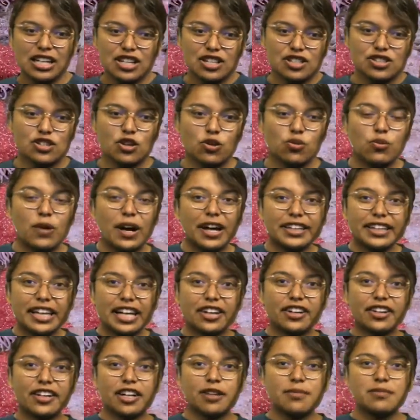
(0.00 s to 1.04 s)
So what
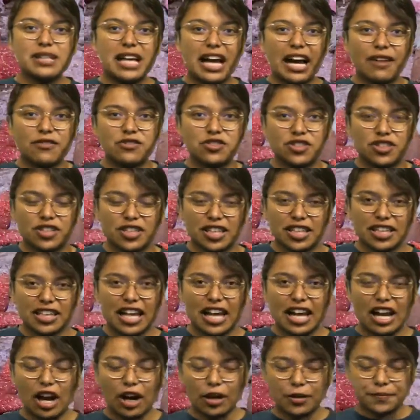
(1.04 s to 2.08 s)
letter comes after the
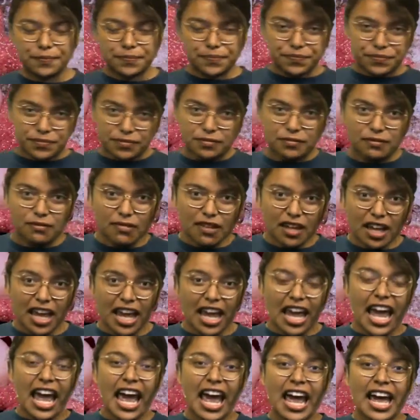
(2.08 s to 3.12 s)
letter
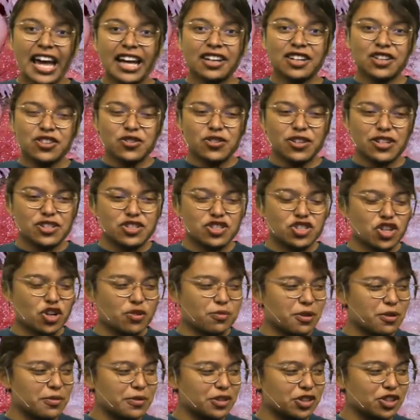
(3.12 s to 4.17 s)
a, you can show
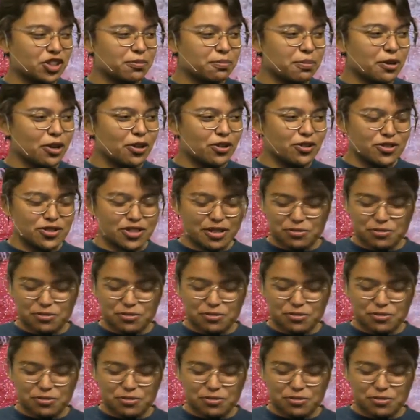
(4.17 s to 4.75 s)
me with your pose.